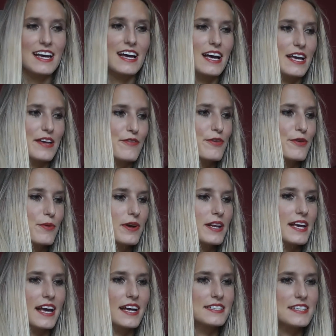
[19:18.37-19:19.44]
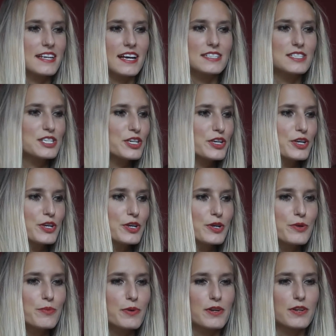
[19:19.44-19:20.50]
If you want to get a
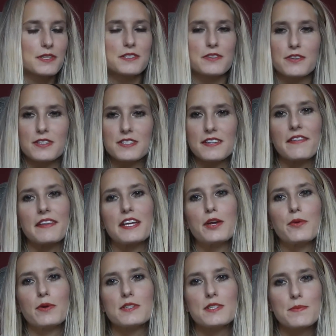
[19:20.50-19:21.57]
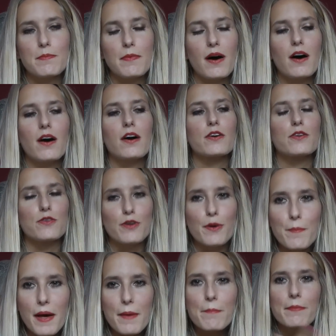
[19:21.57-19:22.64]
tattoo because you've got something you want to mark or
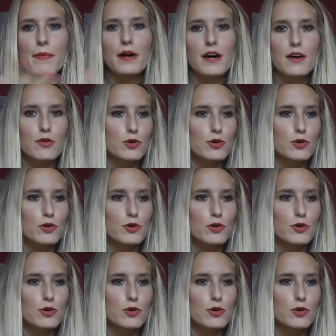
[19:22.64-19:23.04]
remember,